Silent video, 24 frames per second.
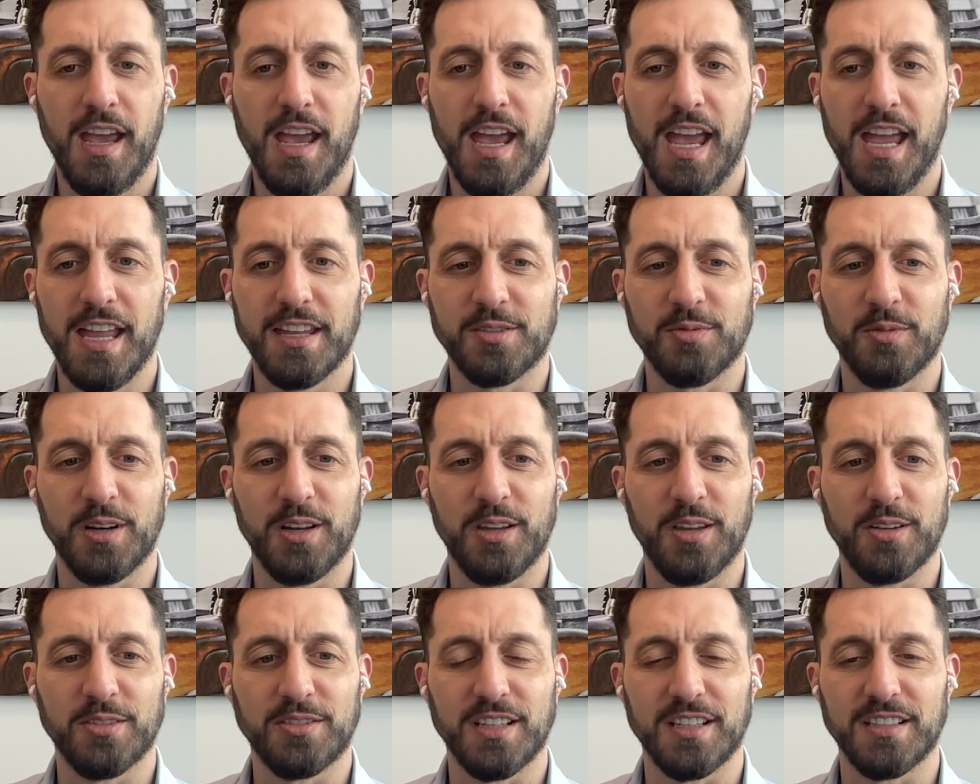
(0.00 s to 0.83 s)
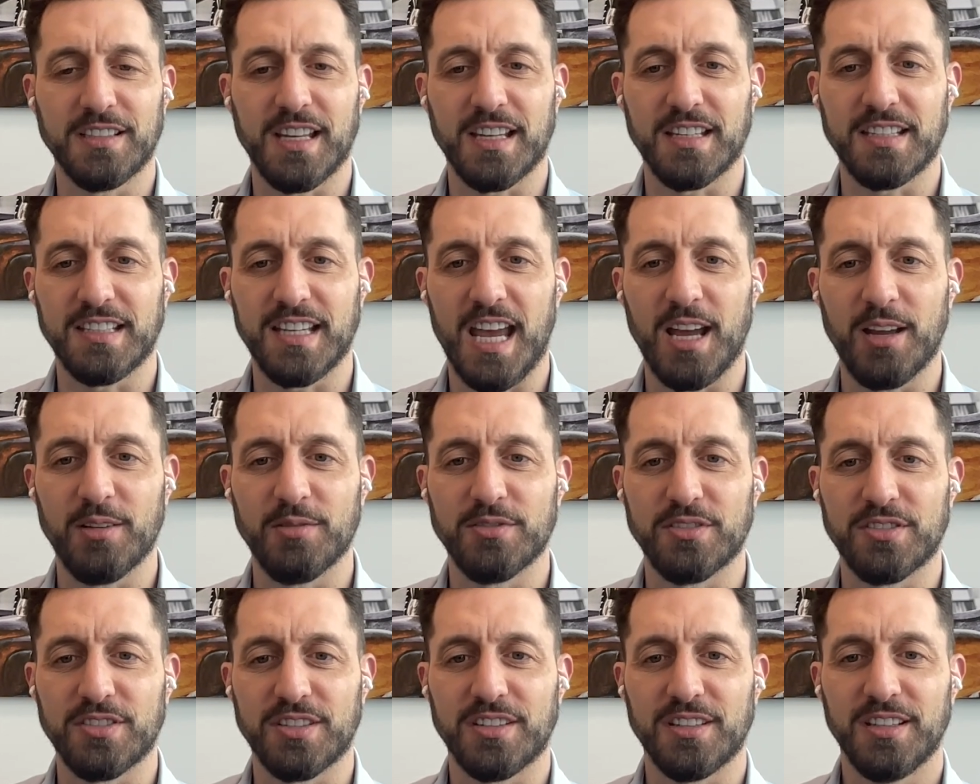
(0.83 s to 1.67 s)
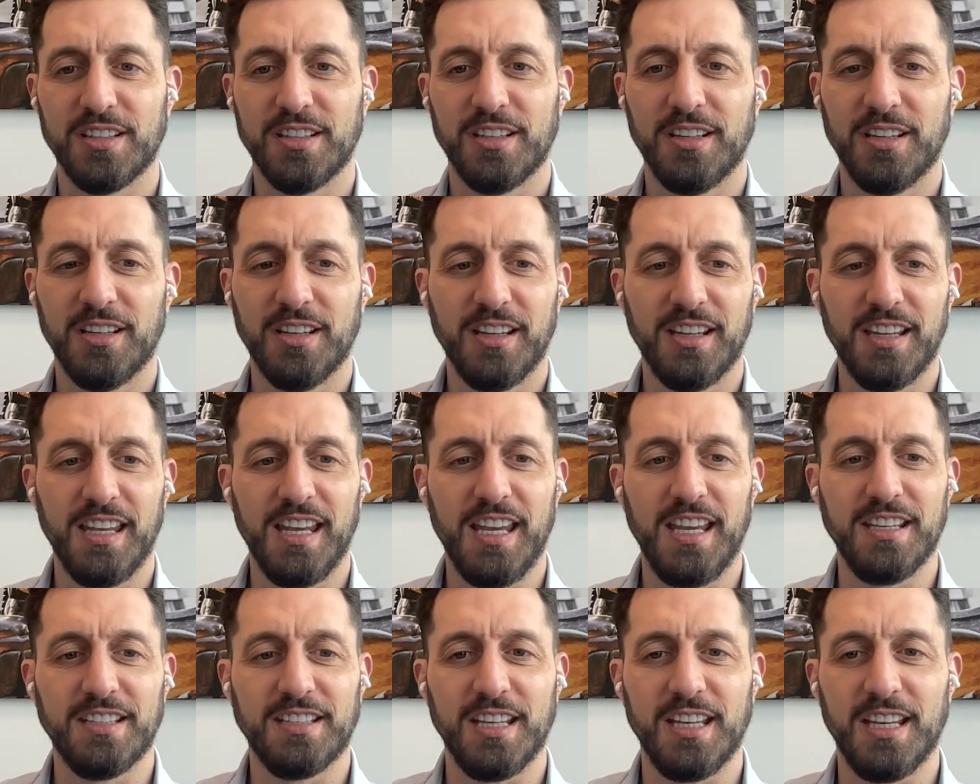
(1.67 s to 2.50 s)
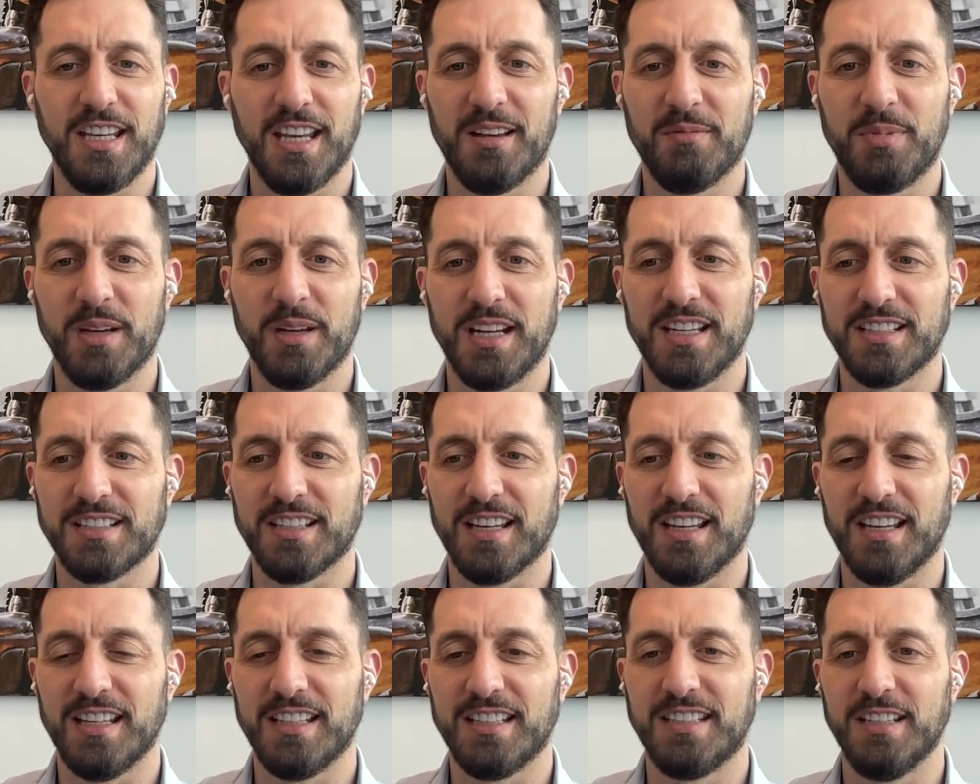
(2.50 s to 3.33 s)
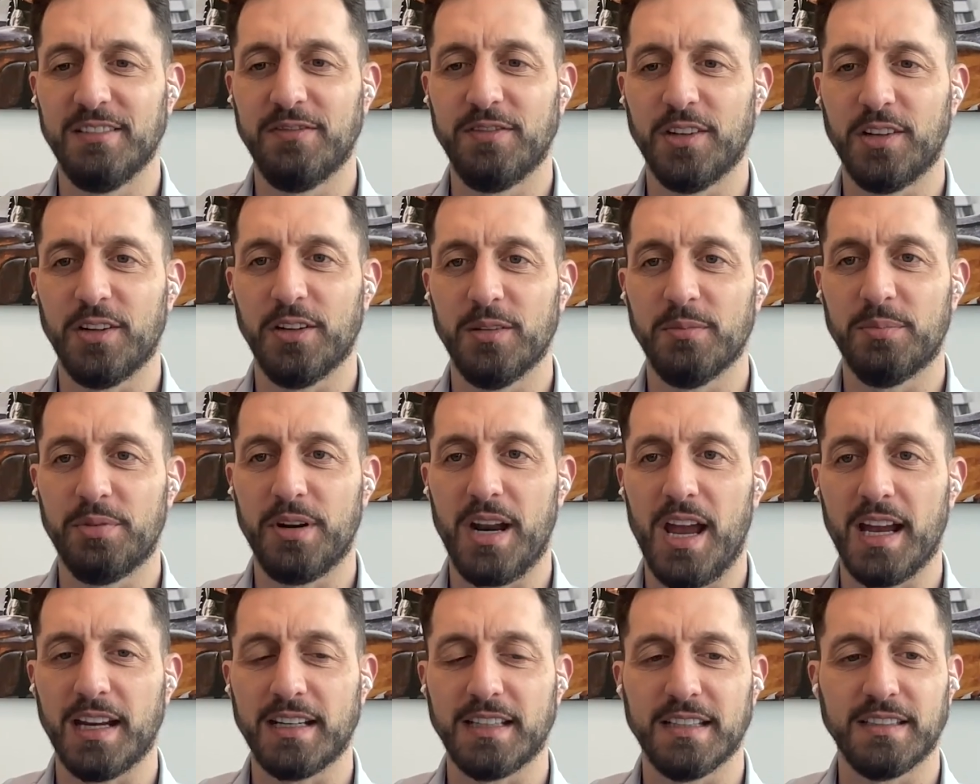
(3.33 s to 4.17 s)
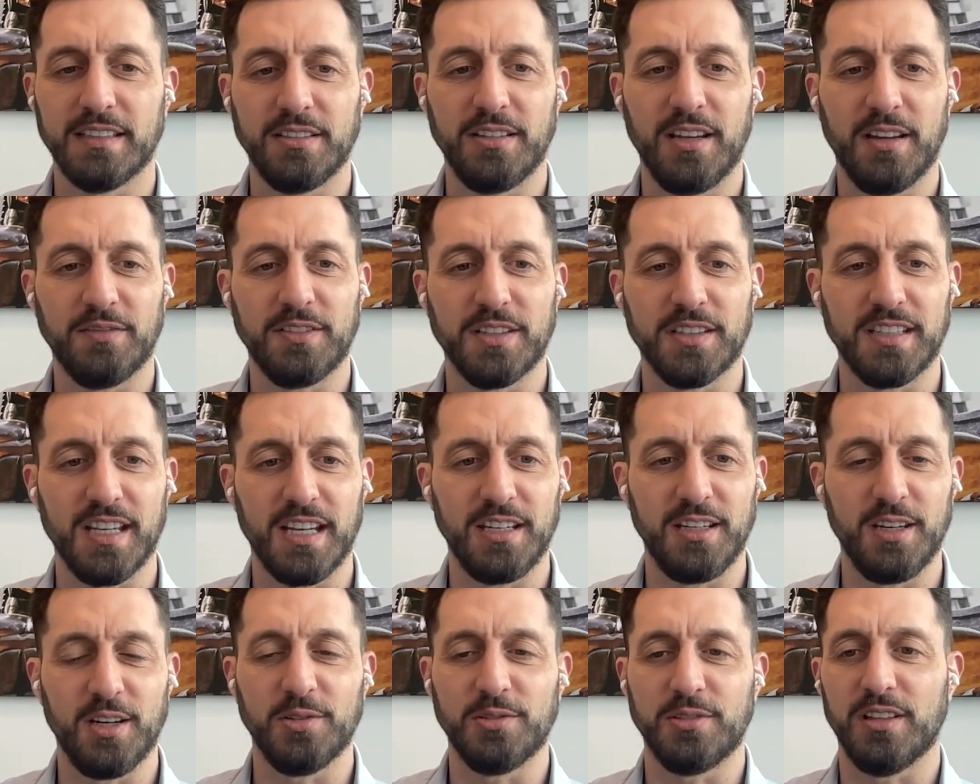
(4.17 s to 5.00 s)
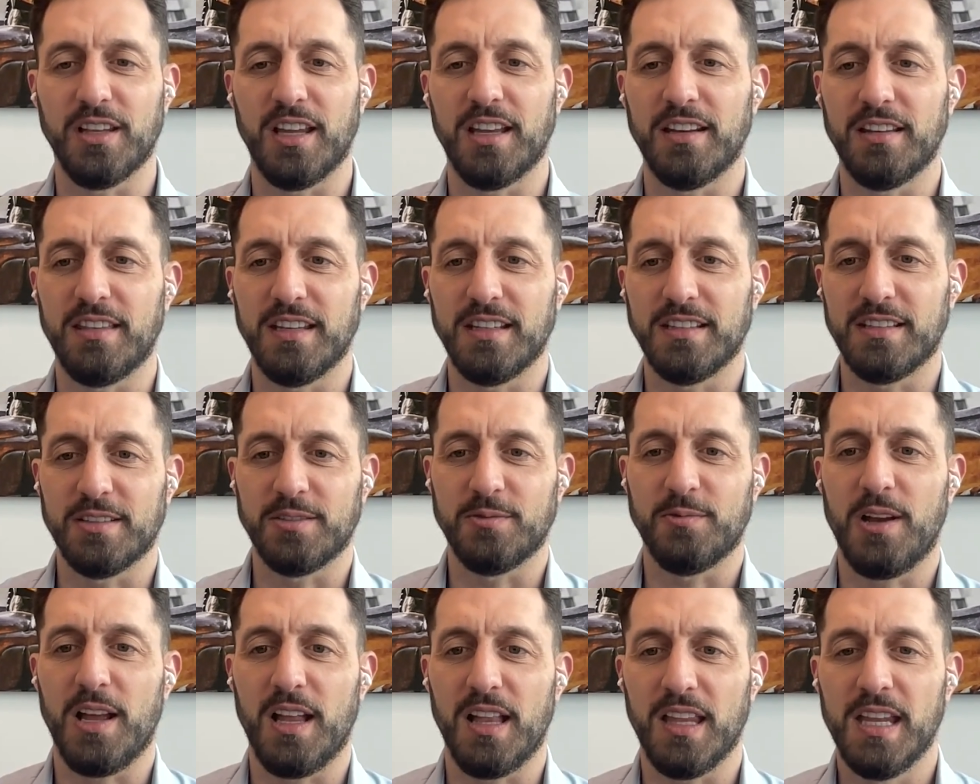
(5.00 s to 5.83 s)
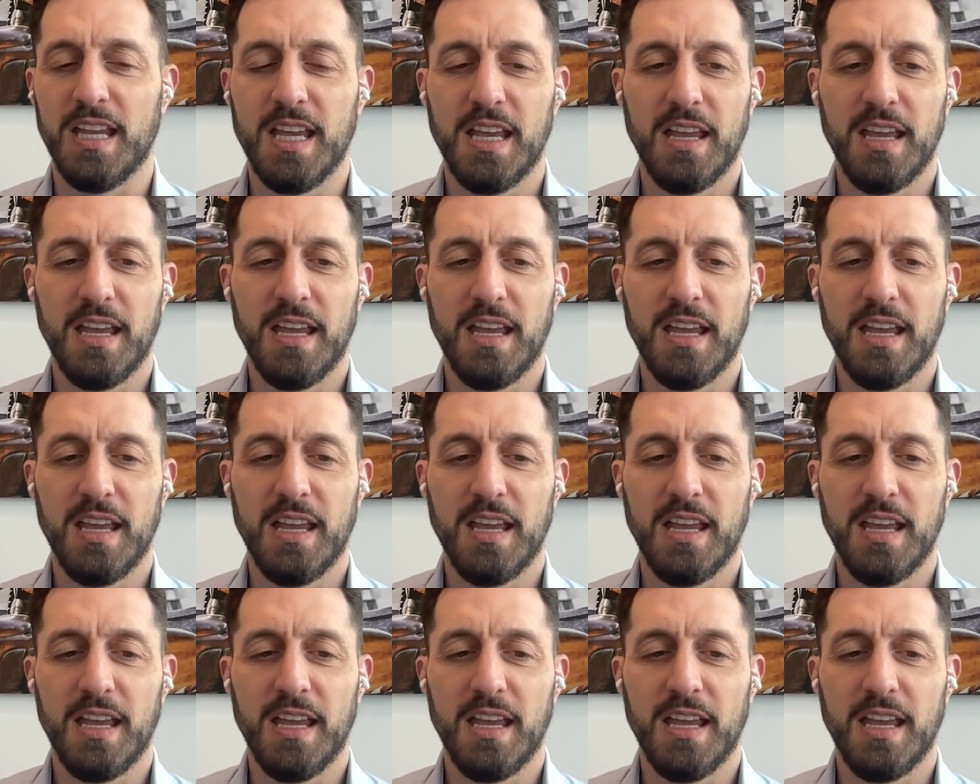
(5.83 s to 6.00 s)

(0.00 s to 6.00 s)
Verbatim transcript: it's one of those things that sounds easy, but is uh, difficult in practice, and you have to say no to a lot of things as well.